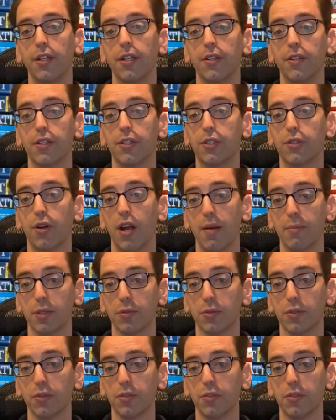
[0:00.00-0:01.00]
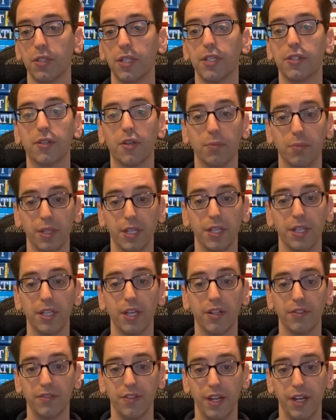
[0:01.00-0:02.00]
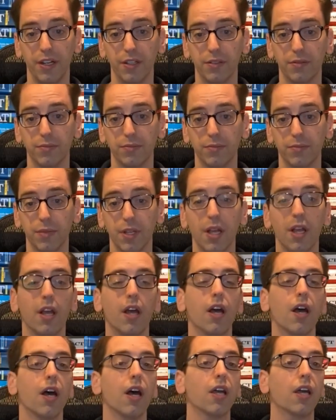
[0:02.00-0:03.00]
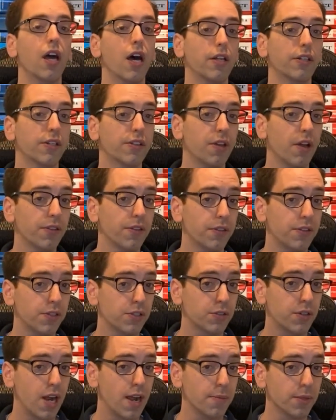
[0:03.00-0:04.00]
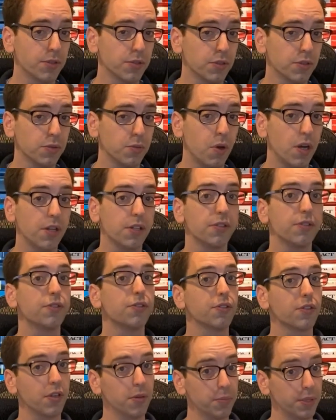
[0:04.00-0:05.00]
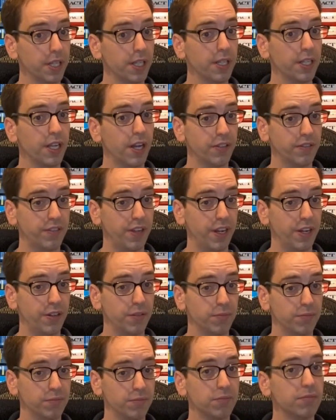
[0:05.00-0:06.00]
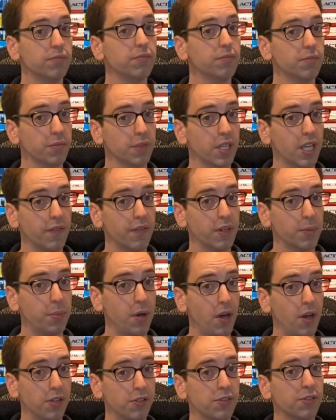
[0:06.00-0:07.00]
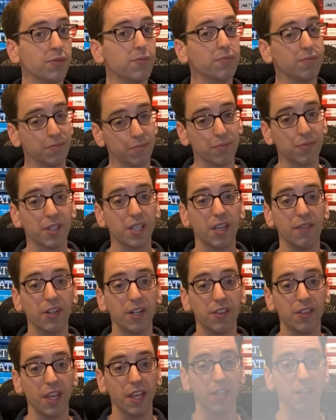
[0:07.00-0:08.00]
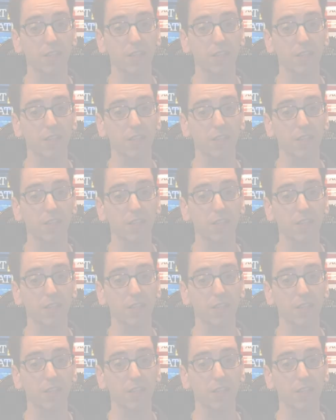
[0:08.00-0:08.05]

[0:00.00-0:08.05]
this grammar rule is completely unfair. Connor thought that this grammar rule was completely unfair. Give it a pause, give it a think.